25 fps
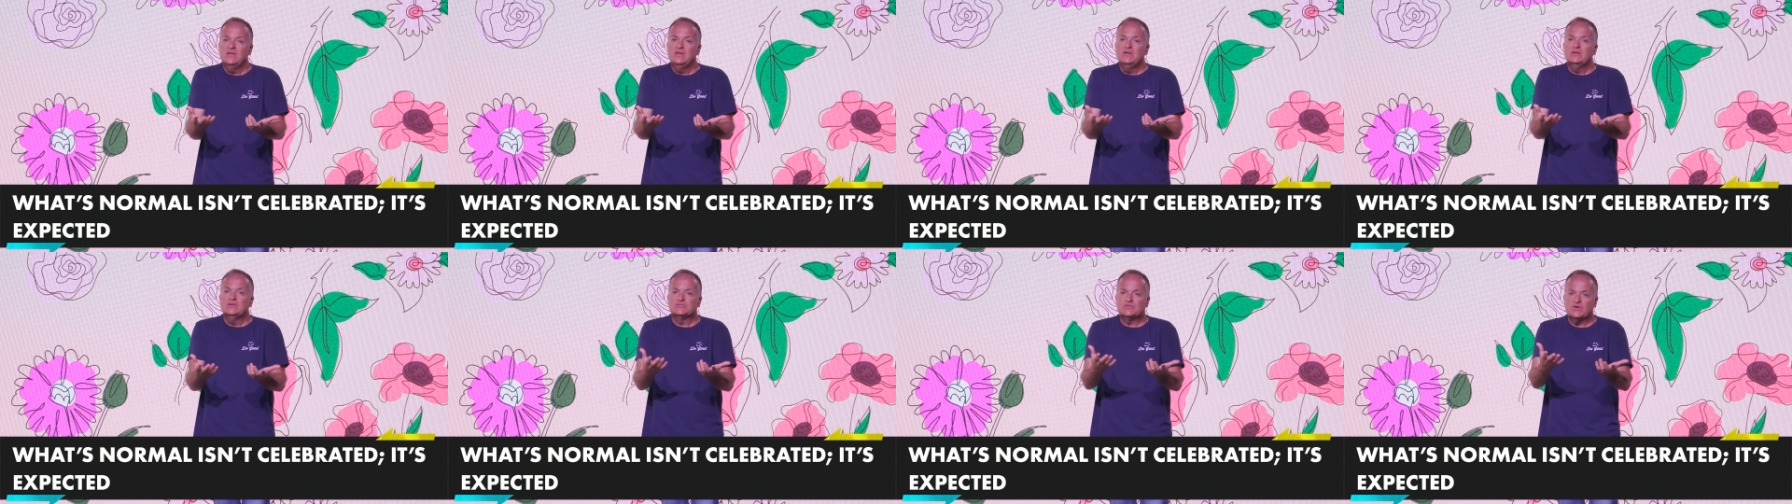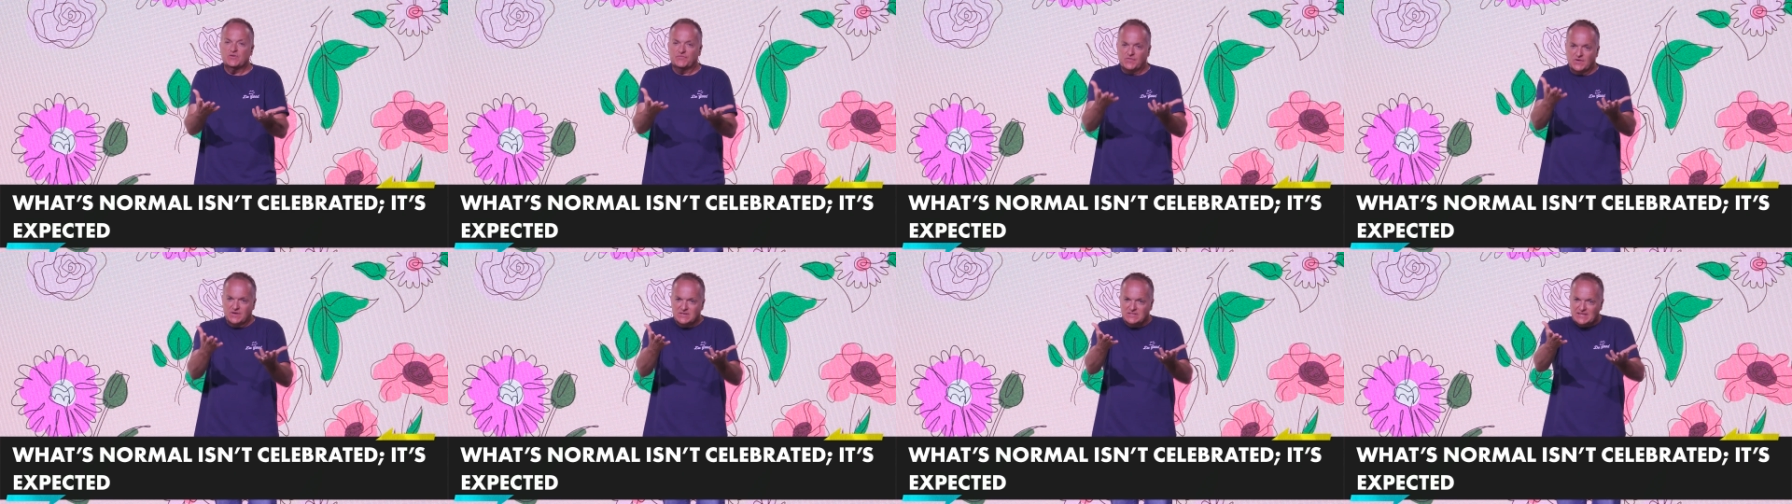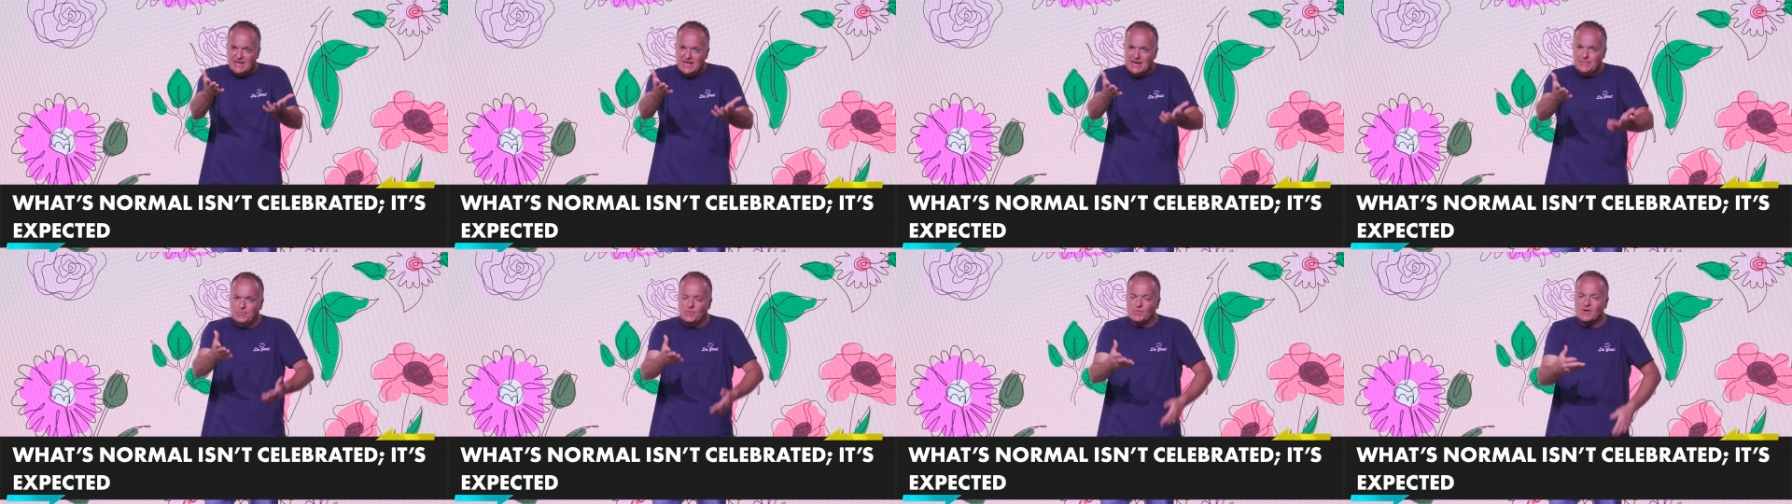So, for
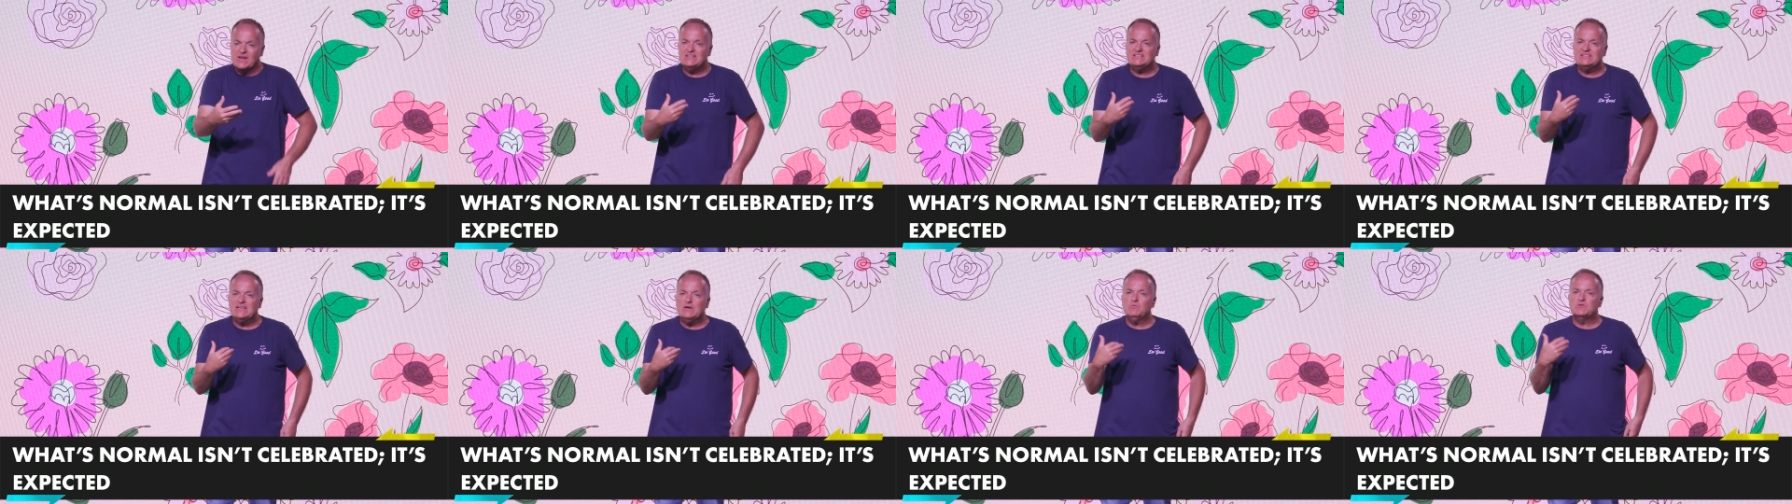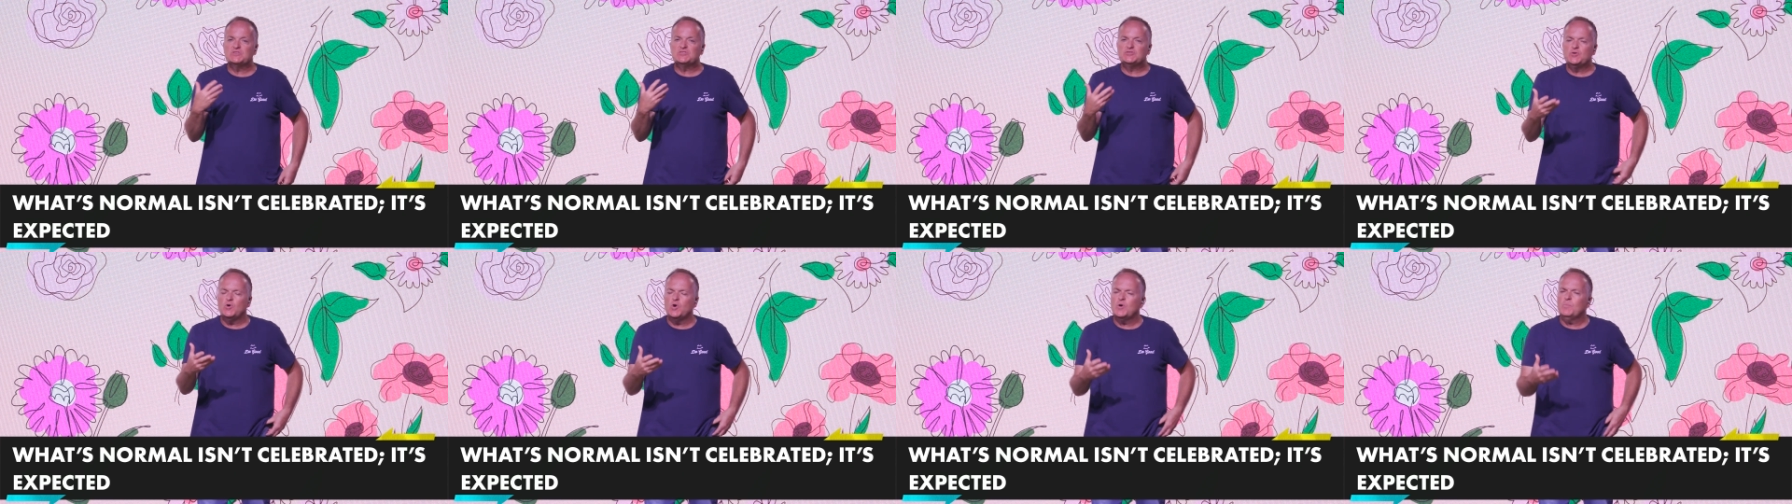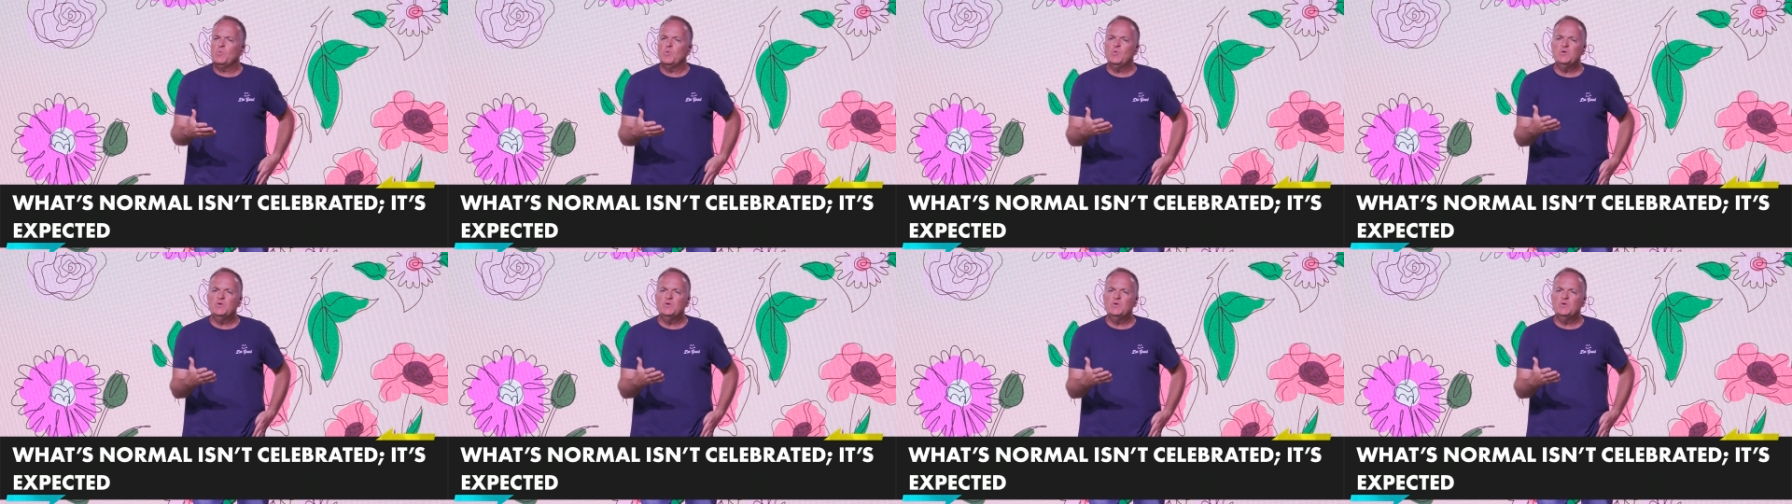example, when I say what's normal,